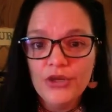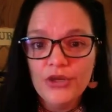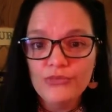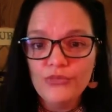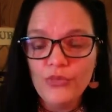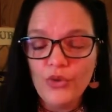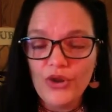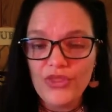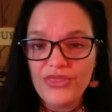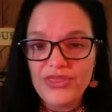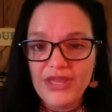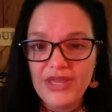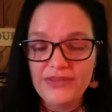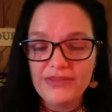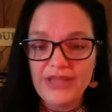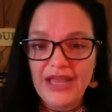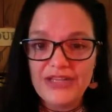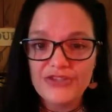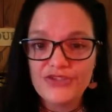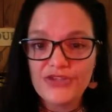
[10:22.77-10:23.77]
more than
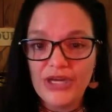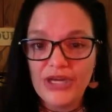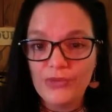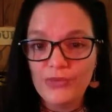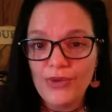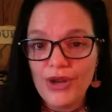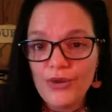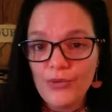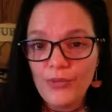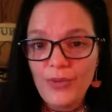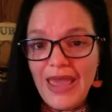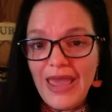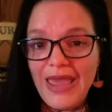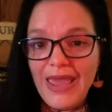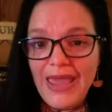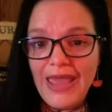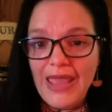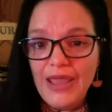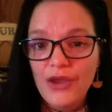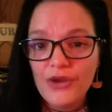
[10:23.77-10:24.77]
like try to run
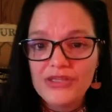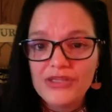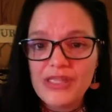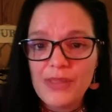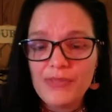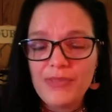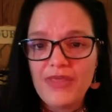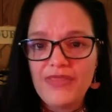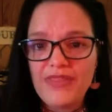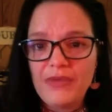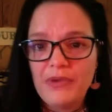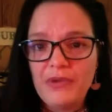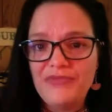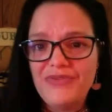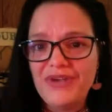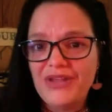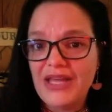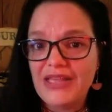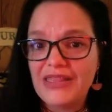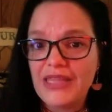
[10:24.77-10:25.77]
away or something, that we
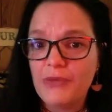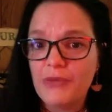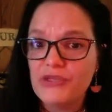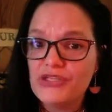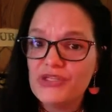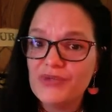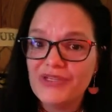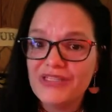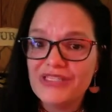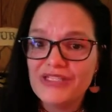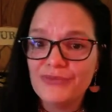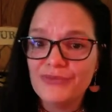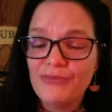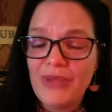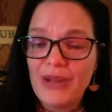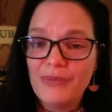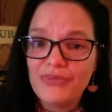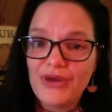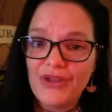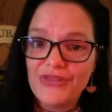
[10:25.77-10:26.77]
felt like they would do it to
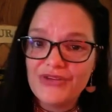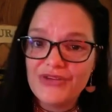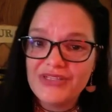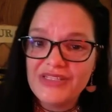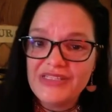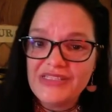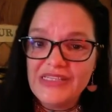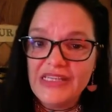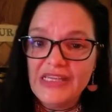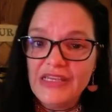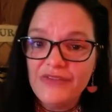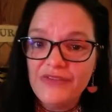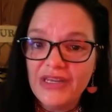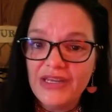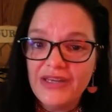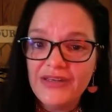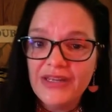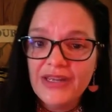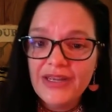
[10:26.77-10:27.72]
my brother Steven,